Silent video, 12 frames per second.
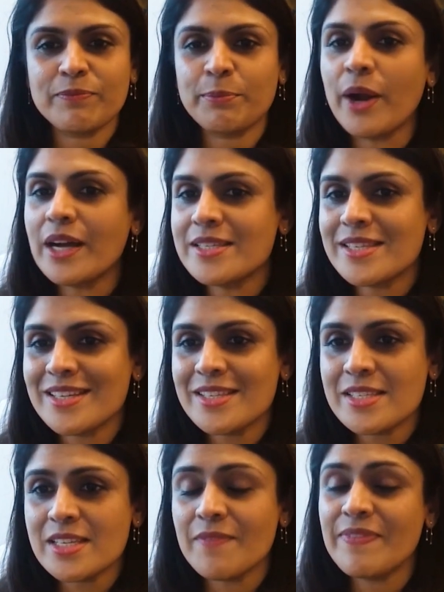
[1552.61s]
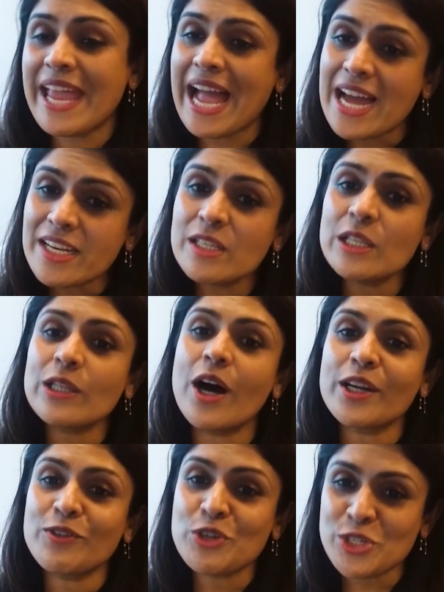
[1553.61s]
processed stuff, they added a
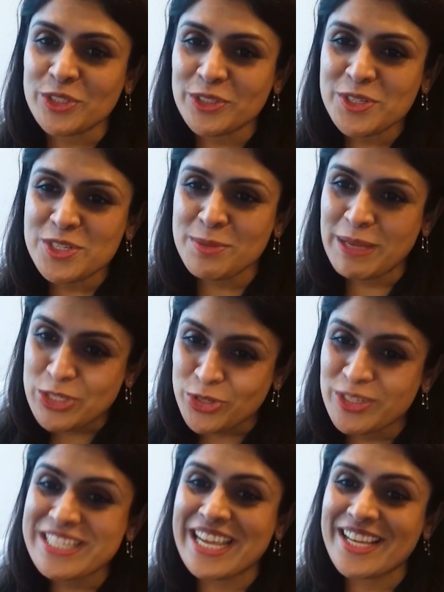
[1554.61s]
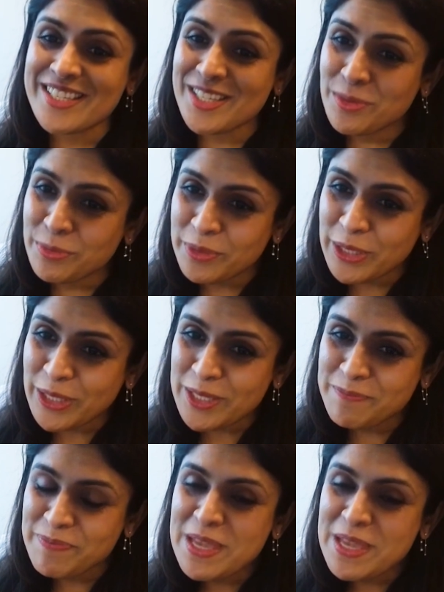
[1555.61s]
lot of sugars to make sure it tasted good,